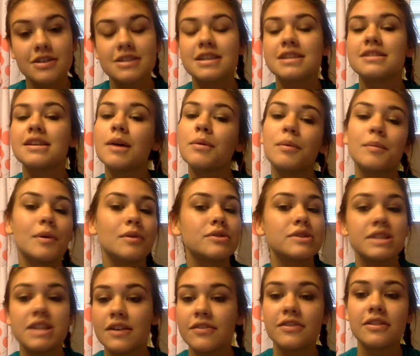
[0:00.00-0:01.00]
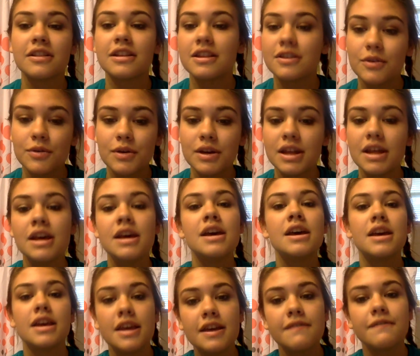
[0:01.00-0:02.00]
because I will most definitely do it
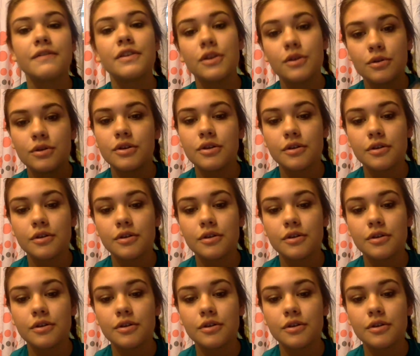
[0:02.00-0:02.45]
if you do.